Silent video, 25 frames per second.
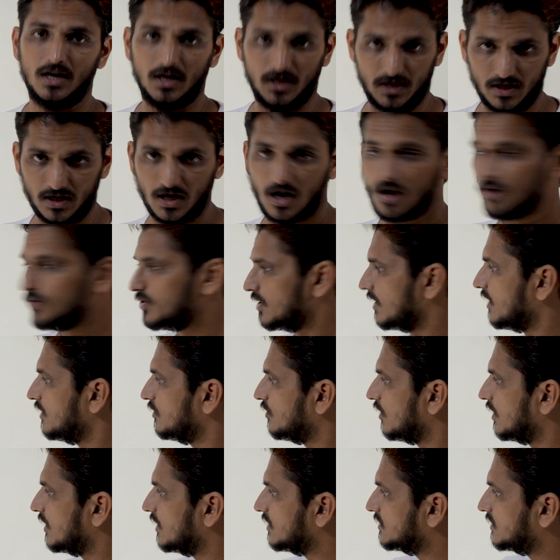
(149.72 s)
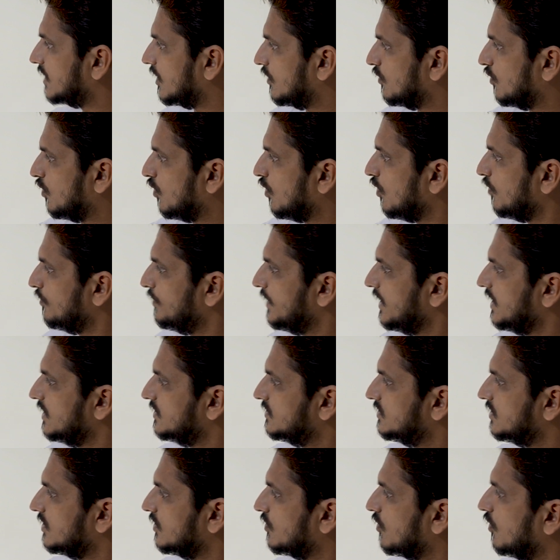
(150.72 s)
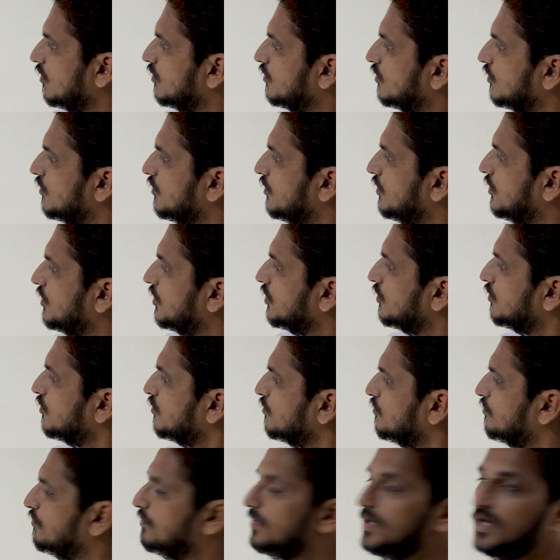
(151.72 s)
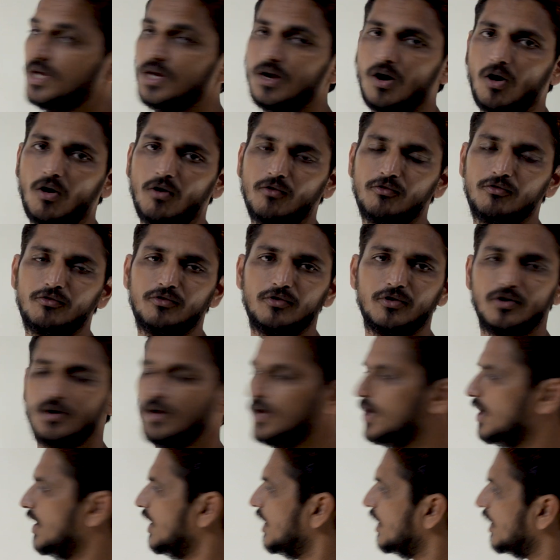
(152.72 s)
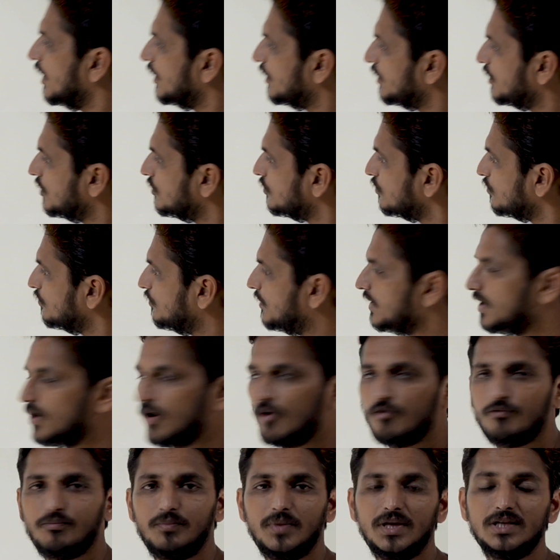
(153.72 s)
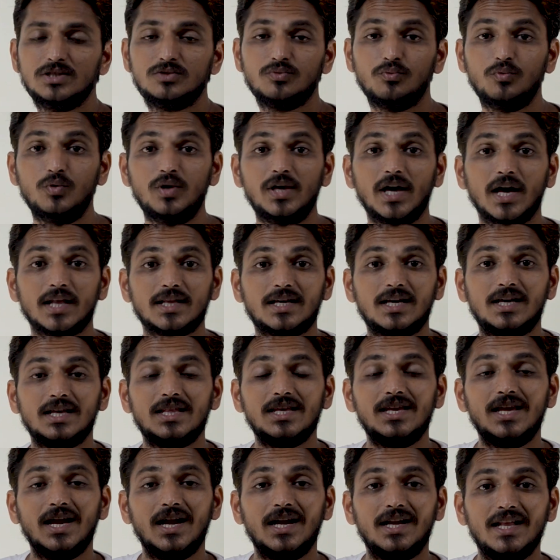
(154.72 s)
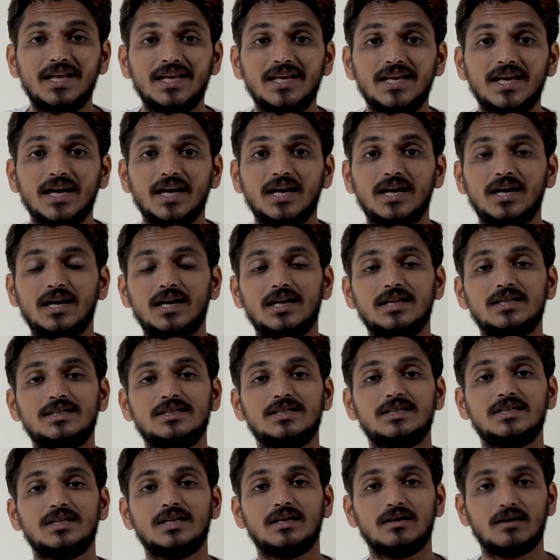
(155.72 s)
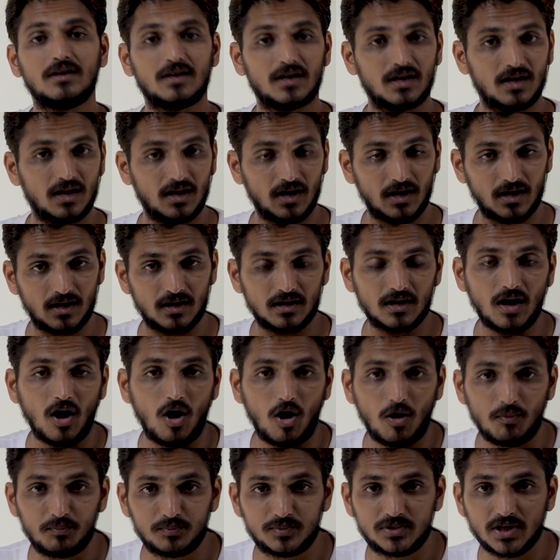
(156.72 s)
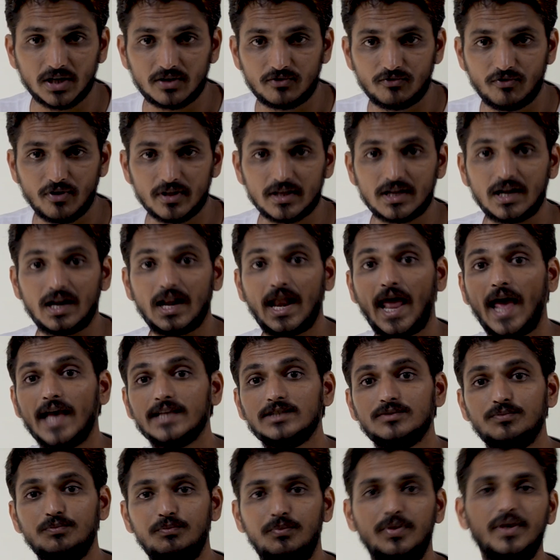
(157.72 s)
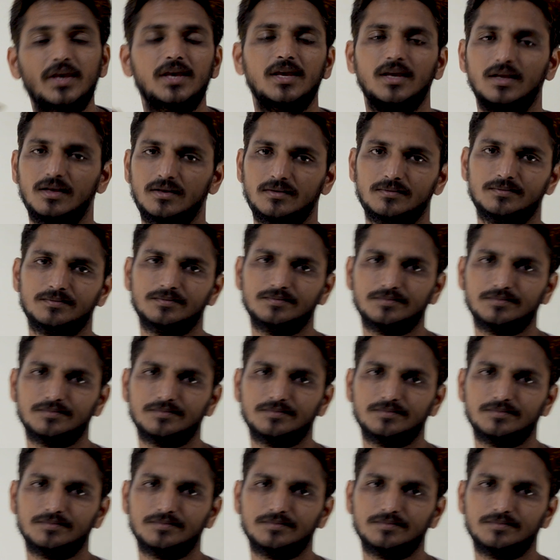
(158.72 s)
Now try to understand. OB is equal to new B of. New B of means we are creating a object for class B.